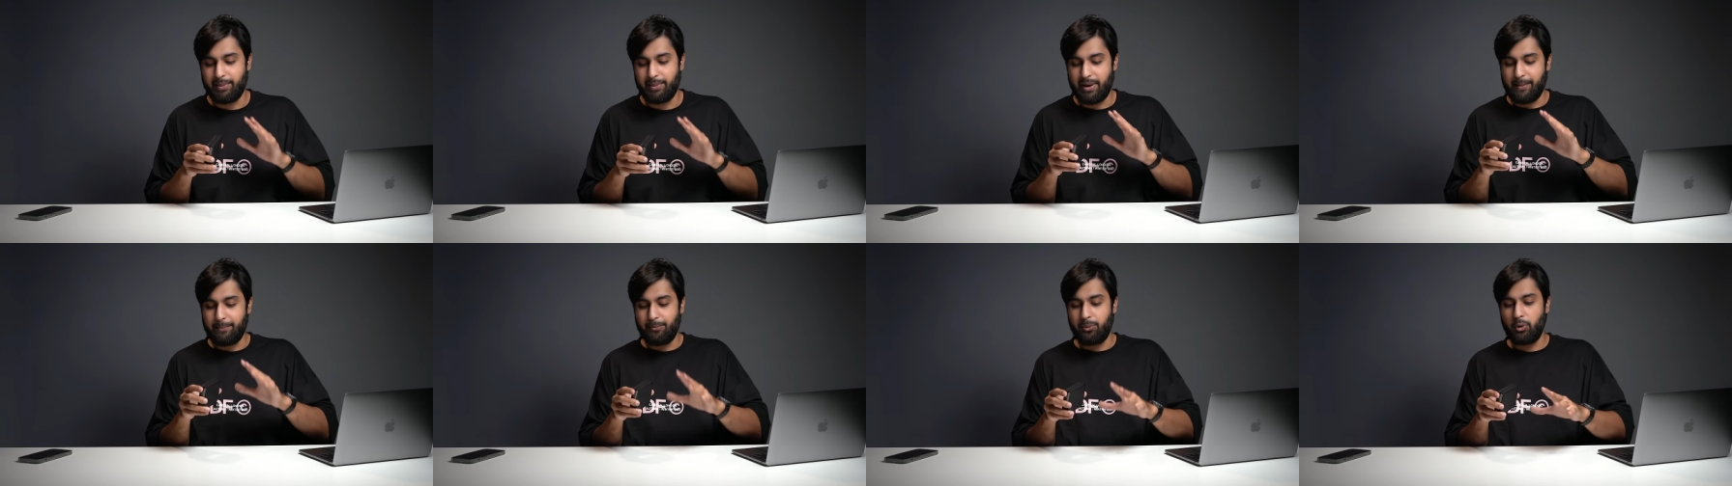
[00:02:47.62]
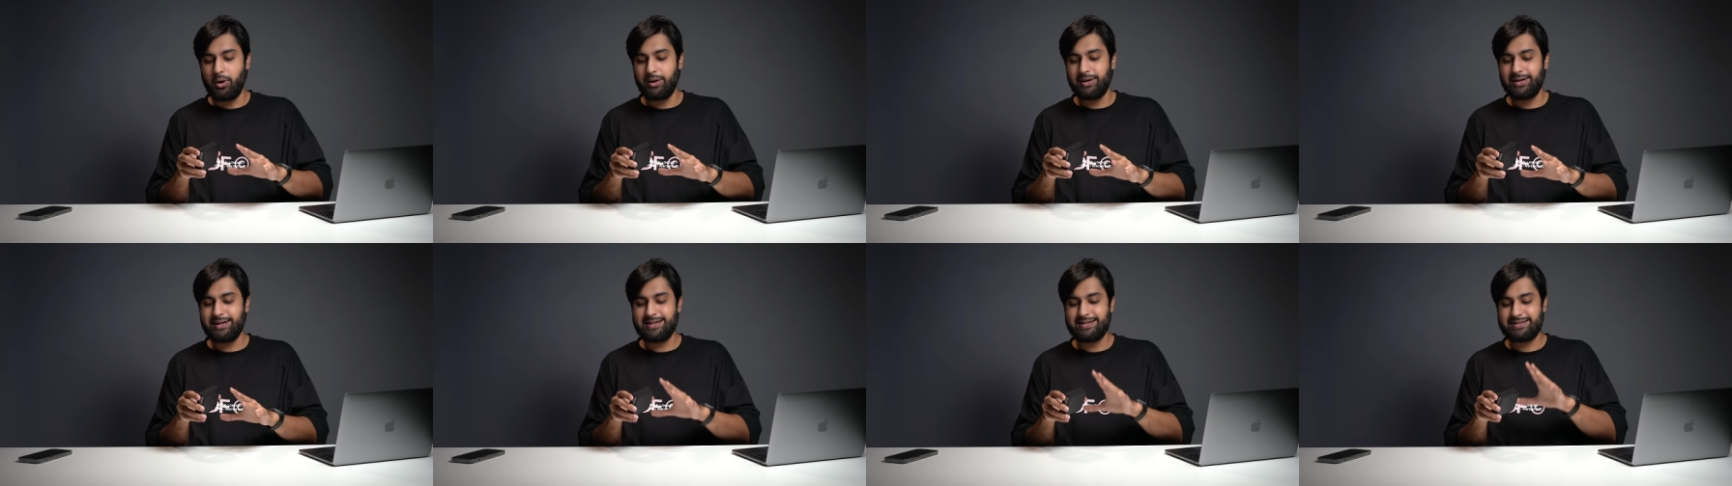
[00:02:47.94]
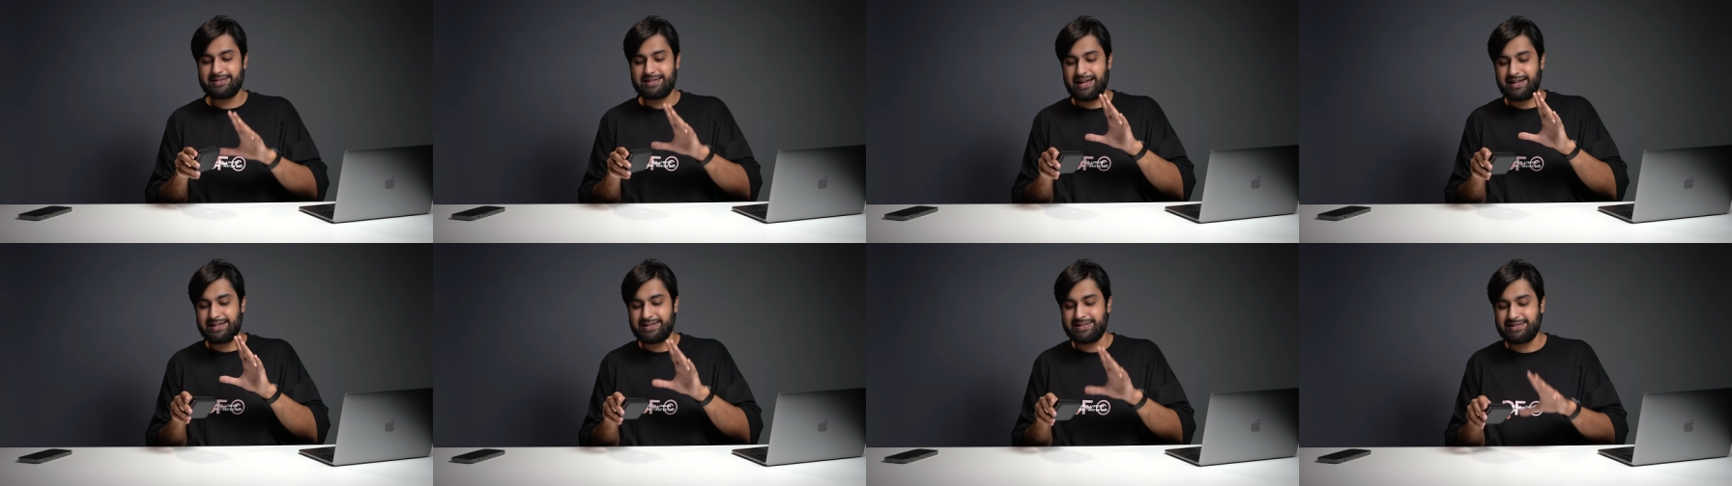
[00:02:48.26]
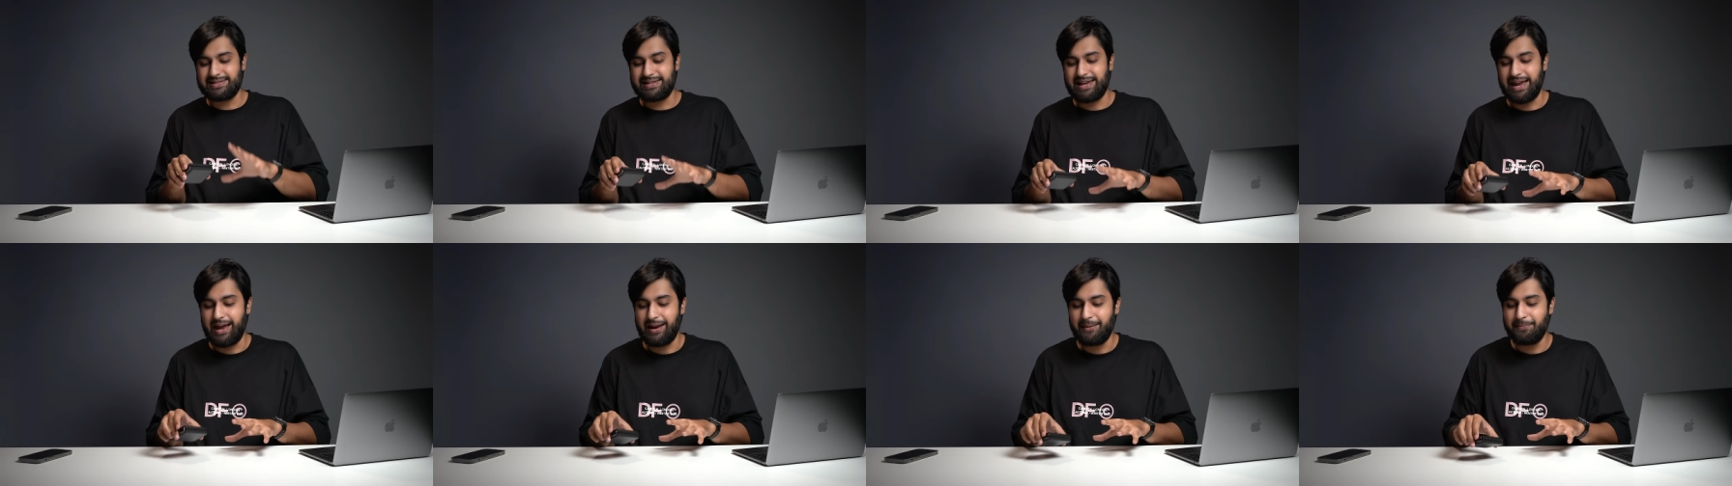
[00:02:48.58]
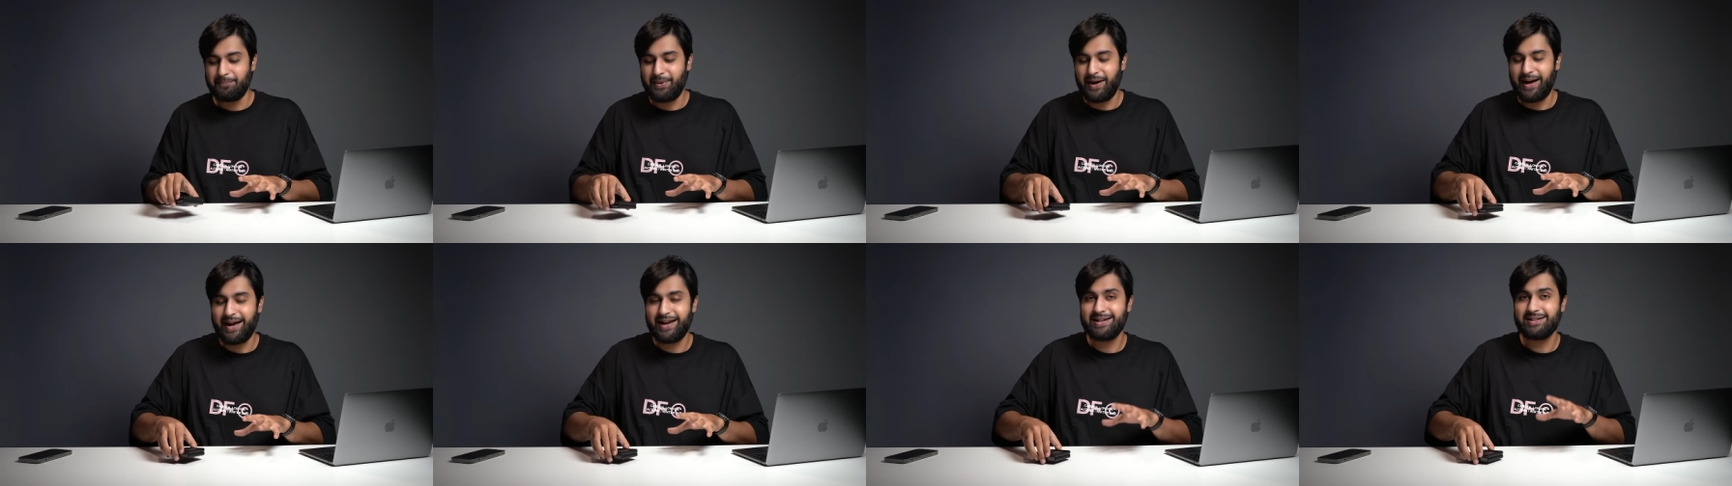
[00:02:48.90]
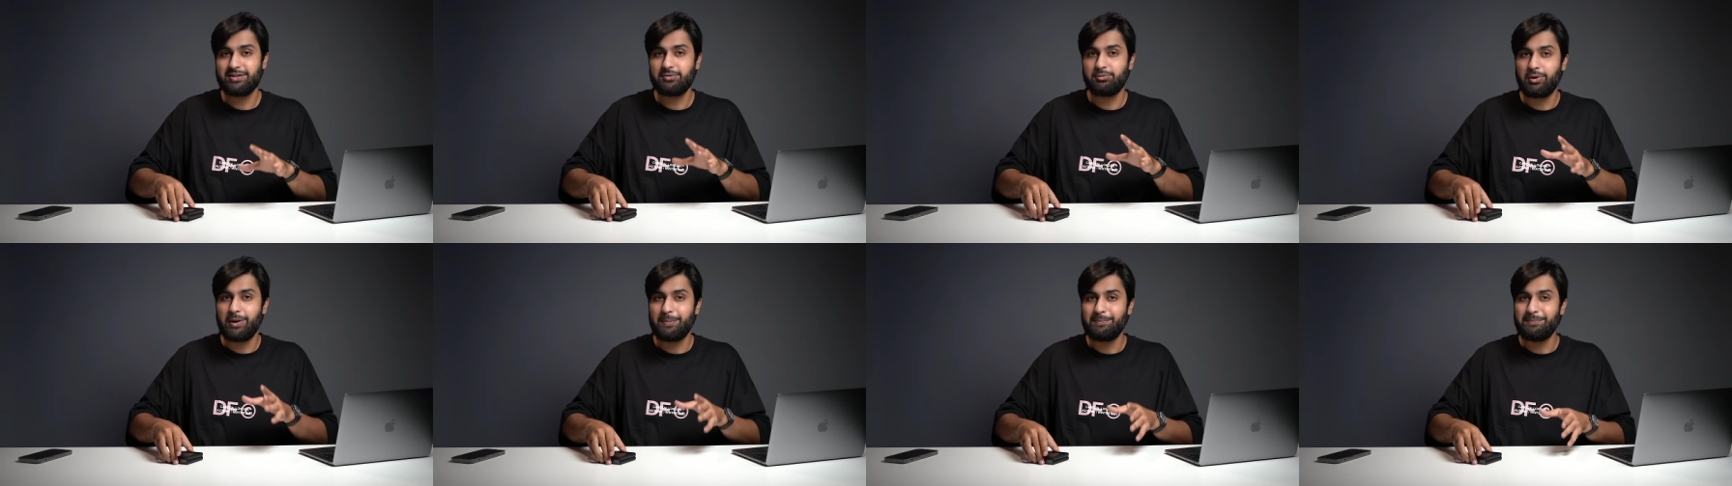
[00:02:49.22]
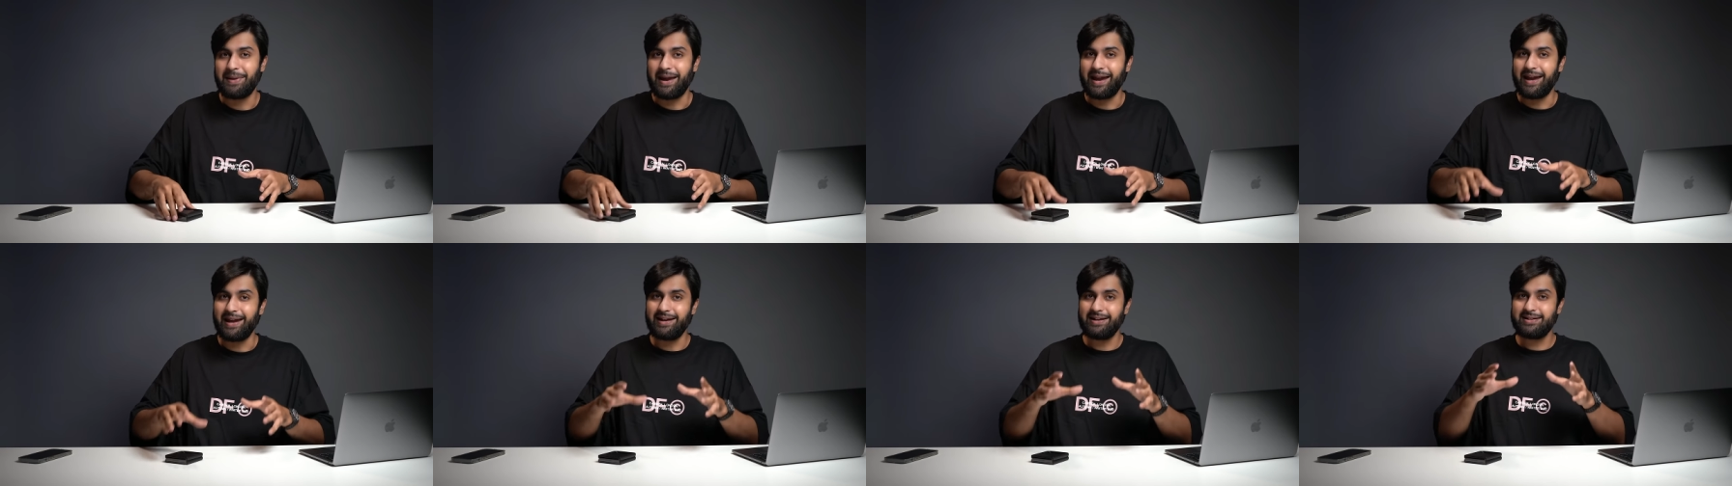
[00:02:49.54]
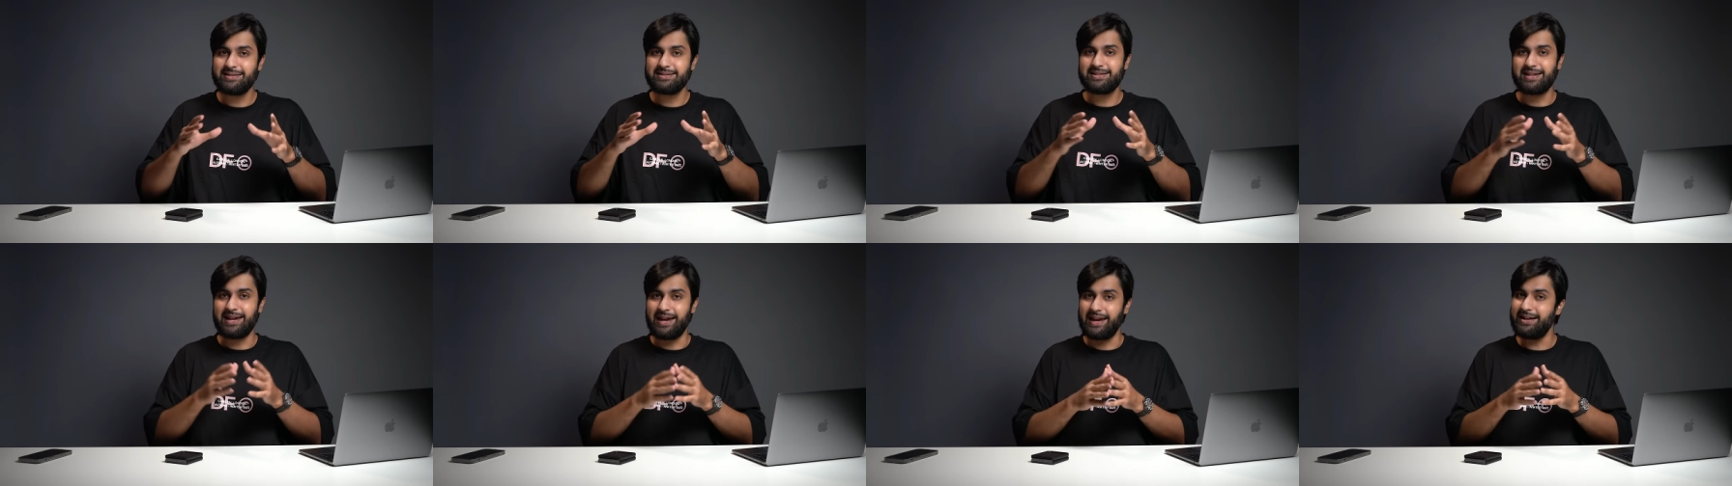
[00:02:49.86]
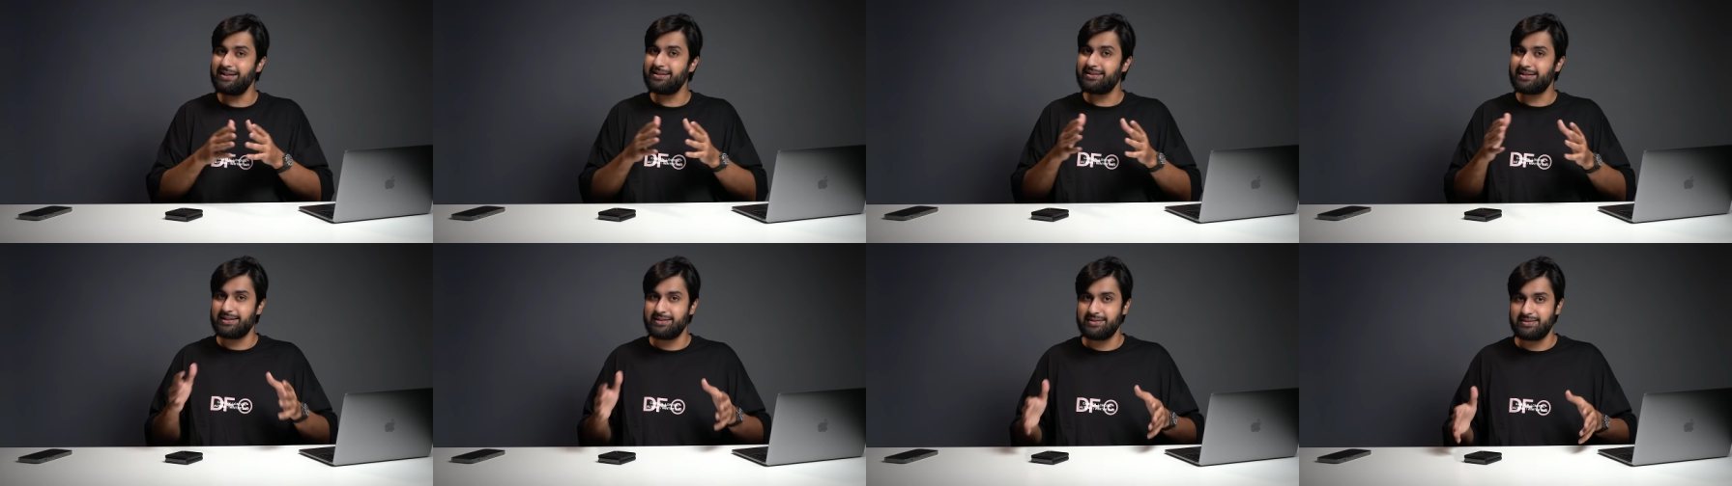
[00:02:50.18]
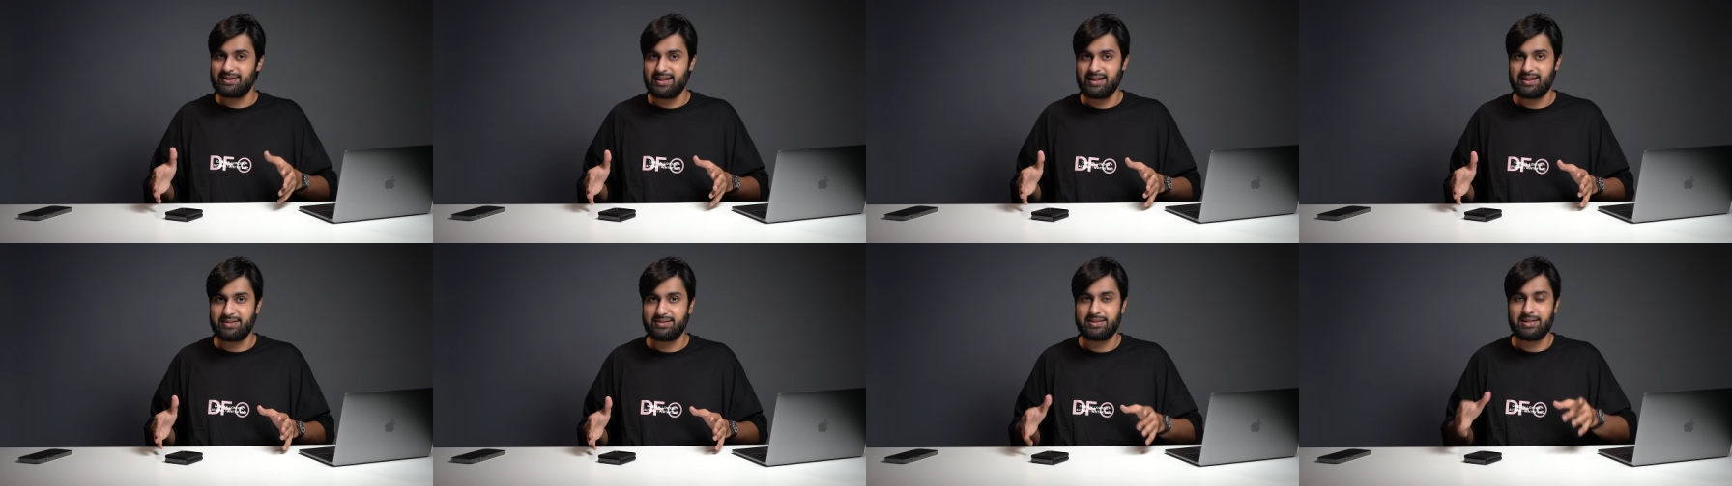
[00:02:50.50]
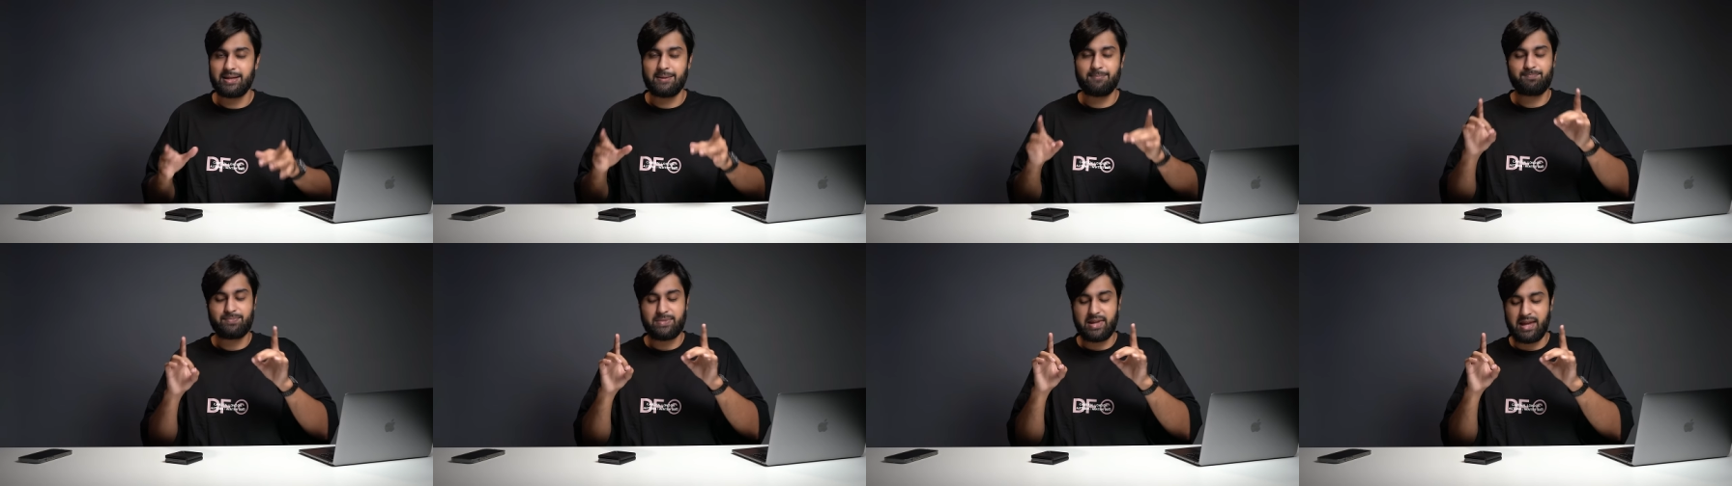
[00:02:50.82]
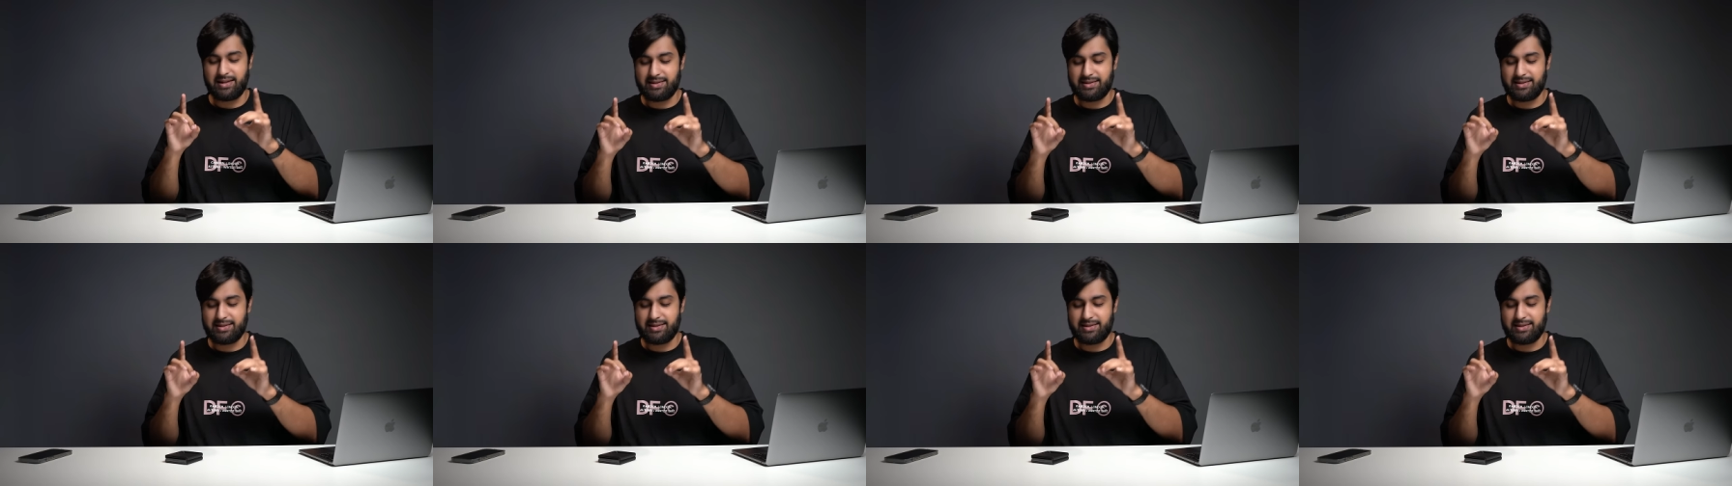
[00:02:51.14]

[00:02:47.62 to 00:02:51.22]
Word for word: my point is that standby remains inconsistent.